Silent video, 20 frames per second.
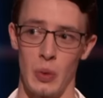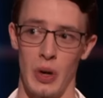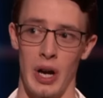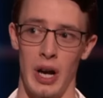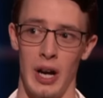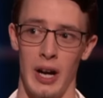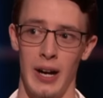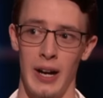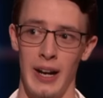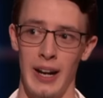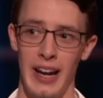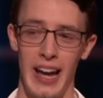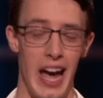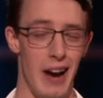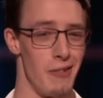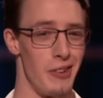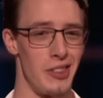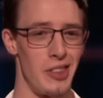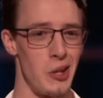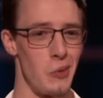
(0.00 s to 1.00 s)
where
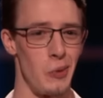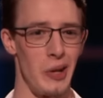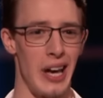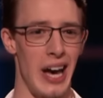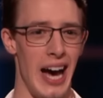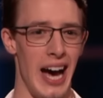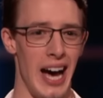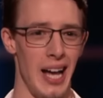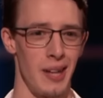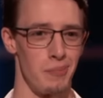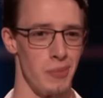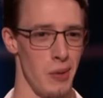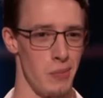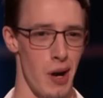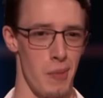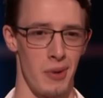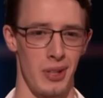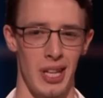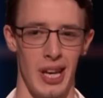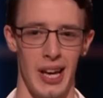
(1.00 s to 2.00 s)
everything we had, my
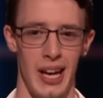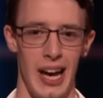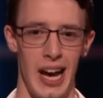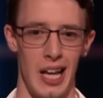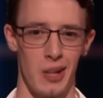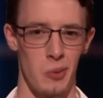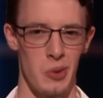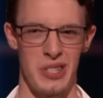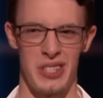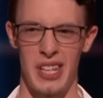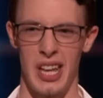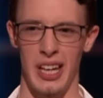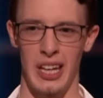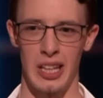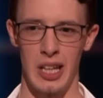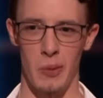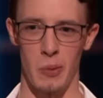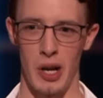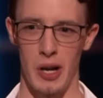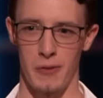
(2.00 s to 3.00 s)
mom and I had, was
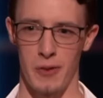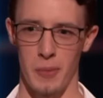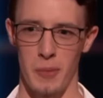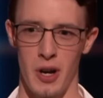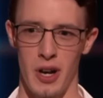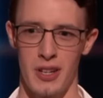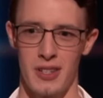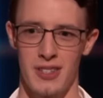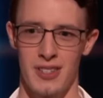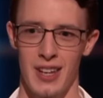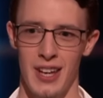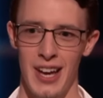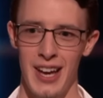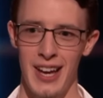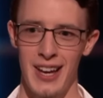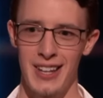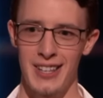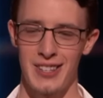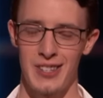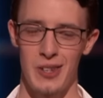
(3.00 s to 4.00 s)
taken away from us.
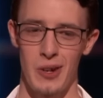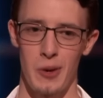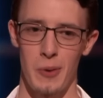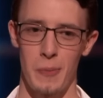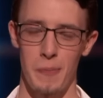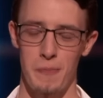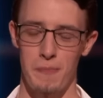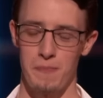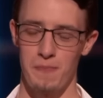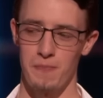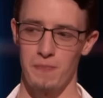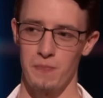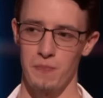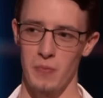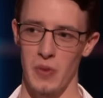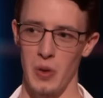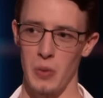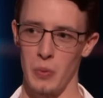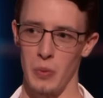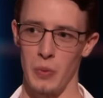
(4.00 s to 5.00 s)
So
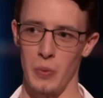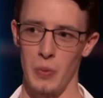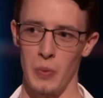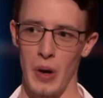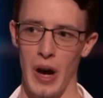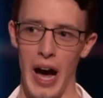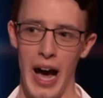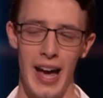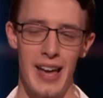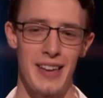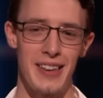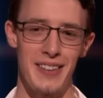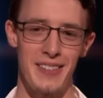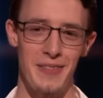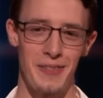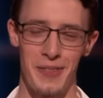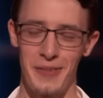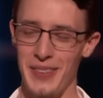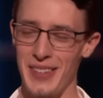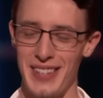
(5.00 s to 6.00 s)
I,
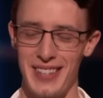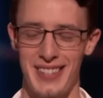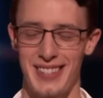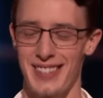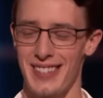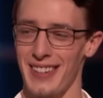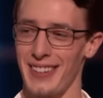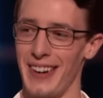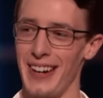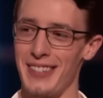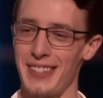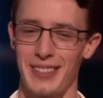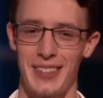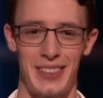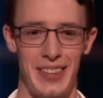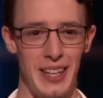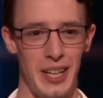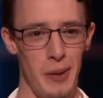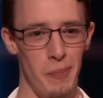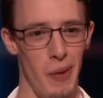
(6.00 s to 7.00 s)
it's crazy to
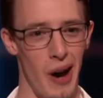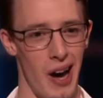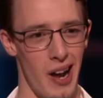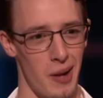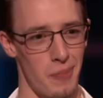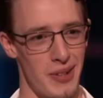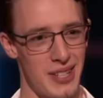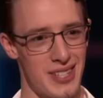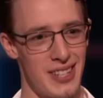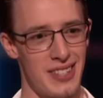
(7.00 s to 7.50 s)
think about it, but